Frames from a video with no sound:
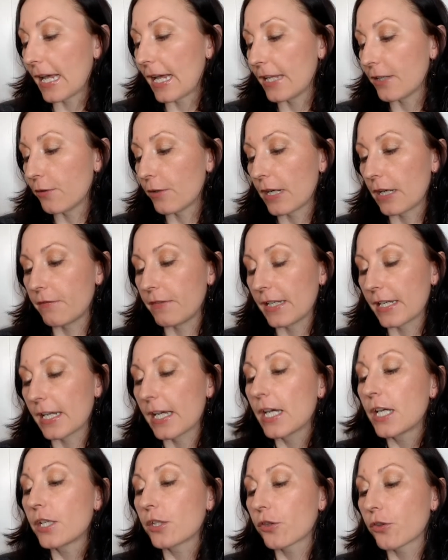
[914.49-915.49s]
And you're having
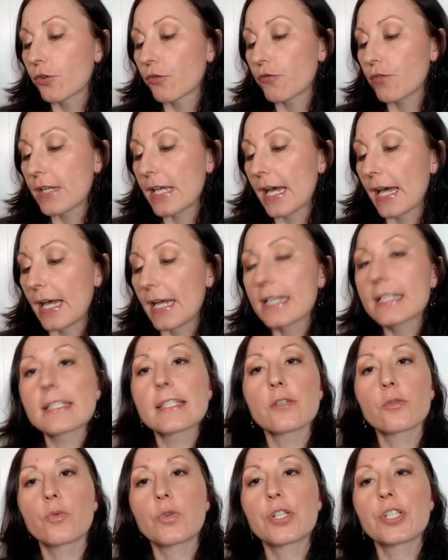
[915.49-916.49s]
3
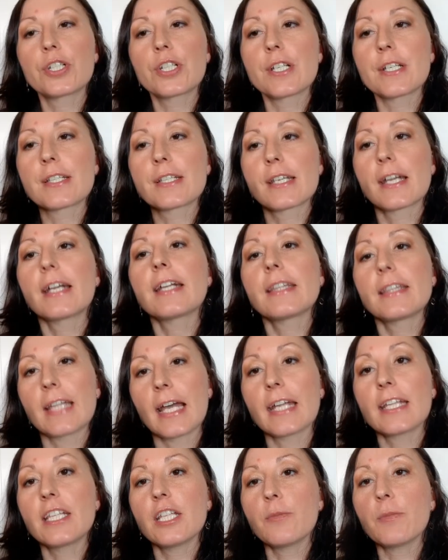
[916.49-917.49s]
ounce, which is
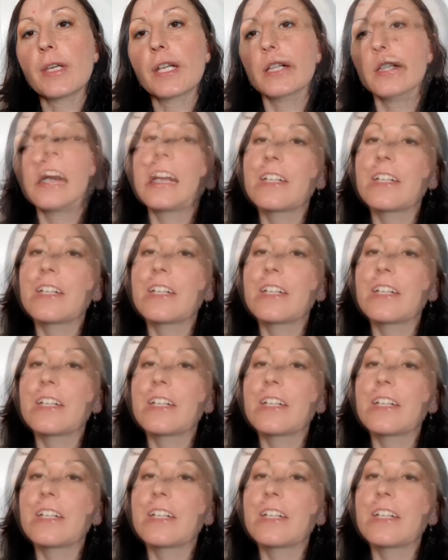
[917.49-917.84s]
90 ml.